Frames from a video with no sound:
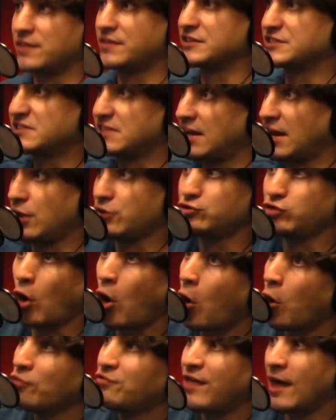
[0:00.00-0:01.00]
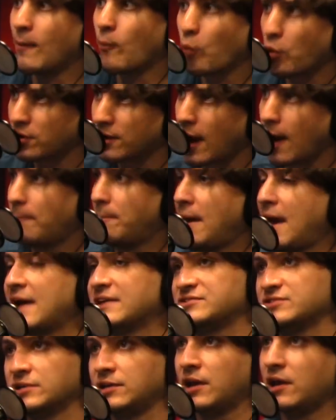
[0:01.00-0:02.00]
The Senate told them we're not
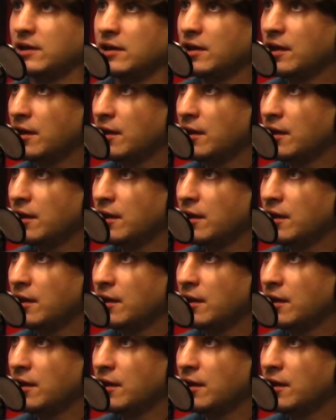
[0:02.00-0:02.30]
passing it.